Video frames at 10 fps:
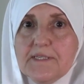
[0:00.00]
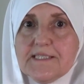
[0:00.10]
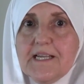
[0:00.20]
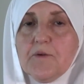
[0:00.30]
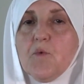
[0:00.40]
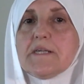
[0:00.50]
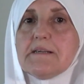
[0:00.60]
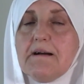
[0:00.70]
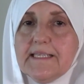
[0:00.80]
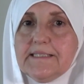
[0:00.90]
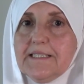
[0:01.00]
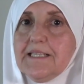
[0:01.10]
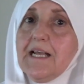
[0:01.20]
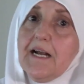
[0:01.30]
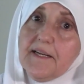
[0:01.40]
want and what I
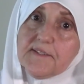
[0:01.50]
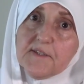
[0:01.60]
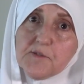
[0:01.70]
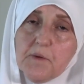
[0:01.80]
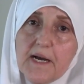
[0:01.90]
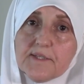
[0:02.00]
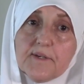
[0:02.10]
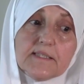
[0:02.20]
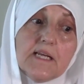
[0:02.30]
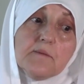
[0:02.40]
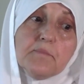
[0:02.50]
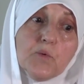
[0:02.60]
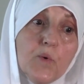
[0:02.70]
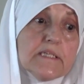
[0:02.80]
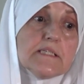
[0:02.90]
need, and it is my right,
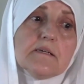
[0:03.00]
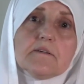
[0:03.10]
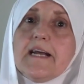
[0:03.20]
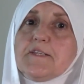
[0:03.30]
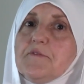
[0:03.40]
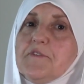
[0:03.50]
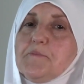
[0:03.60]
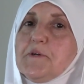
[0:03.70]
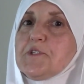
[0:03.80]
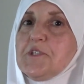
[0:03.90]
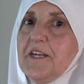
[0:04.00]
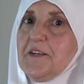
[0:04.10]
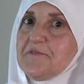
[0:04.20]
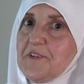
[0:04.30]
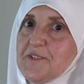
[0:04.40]
but what is the right of the person
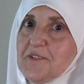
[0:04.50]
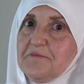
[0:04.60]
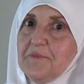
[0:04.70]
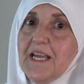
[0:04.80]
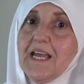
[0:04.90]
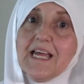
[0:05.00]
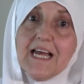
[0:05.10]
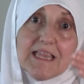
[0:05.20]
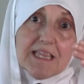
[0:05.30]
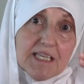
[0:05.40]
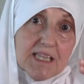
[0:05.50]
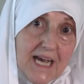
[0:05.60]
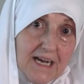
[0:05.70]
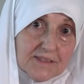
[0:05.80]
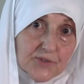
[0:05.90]
in front of me? And then
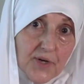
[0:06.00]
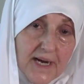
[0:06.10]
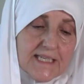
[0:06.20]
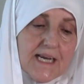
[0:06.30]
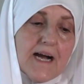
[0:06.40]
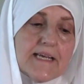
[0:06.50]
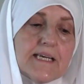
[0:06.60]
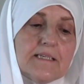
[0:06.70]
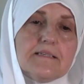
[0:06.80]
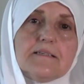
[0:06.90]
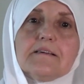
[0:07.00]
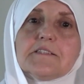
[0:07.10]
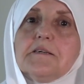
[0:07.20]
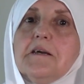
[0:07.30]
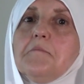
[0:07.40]
that right, I
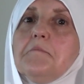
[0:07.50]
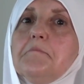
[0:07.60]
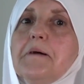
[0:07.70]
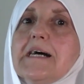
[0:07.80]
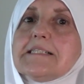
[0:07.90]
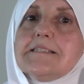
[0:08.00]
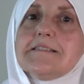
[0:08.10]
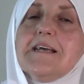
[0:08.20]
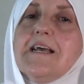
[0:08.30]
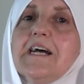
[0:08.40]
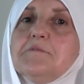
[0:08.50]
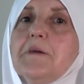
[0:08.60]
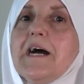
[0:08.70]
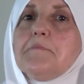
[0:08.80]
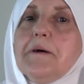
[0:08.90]
cannot pass it and
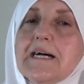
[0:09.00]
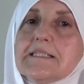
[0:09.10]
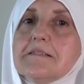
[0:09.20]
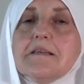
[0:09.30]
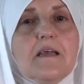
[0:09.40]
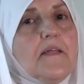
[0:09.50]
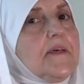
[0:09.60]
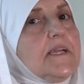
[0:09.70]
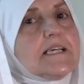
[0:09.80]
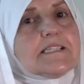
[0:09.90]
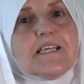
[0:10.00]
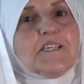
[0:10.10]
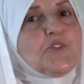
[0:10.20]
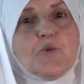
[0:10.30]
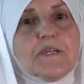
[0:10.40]
bypass it. And then I say,
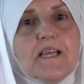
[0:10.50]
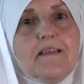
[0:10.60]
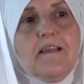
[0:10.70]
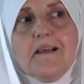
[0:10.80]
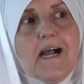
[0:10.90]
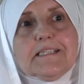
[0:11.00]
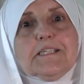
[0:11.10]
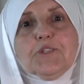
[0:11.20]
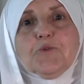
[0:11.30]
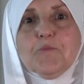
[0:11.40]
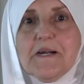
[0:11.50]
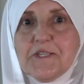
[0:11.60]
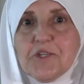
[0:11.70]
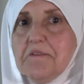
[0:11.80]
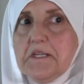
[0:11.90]
it's okay, I didn't do
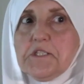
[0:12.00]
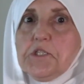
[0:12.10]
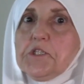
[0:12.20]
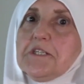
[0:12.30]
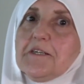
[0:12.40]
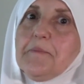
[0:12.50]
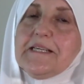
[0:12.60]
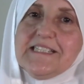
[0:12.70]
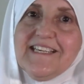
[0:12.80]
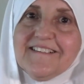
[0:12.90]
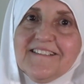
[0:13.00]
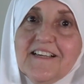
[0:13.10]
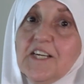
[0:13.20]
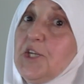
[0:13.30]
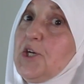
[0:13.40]
much. It's not a big deal.
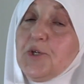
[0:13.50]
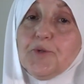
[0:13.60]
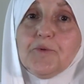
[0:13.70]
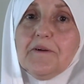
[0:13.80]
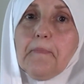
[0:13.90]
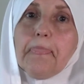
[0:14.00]
No.